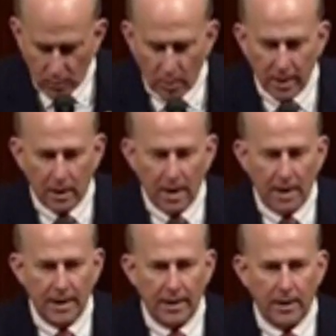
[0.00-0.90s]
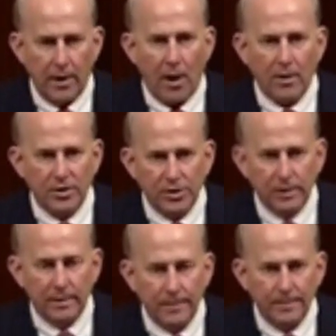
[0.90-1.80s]
I had to go through the
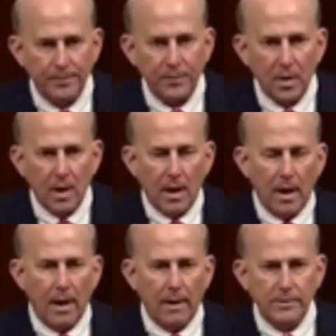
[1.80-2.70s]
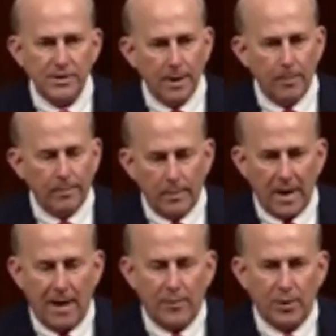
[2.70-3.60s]
background check. I had
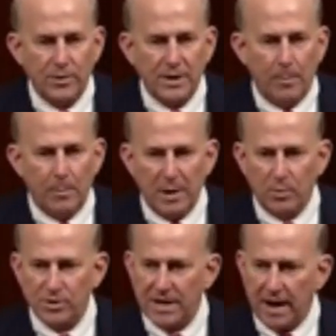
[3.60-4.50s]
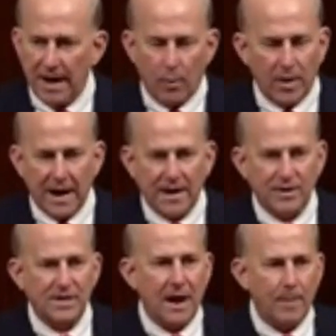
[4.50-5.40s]
to pick it up at a
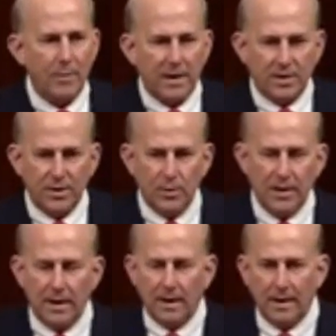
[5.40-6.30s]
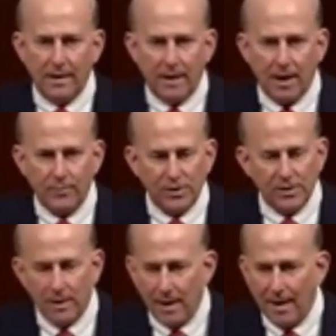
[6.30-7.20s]
store. I felt sorry for the store,
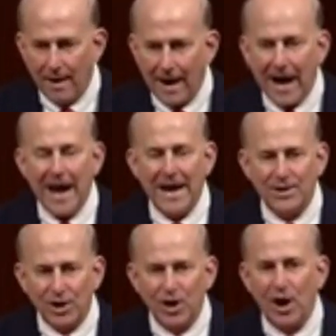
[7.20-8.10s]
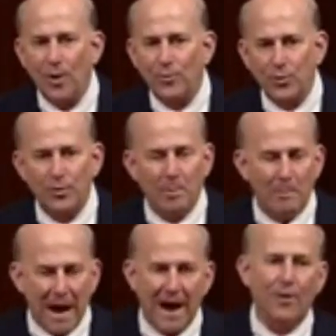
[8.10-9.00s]
but there are stores
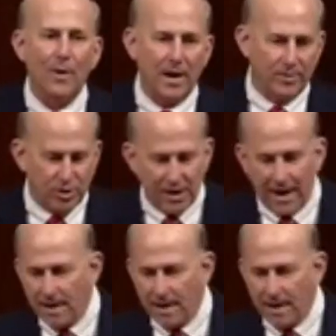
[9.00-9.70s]
that guns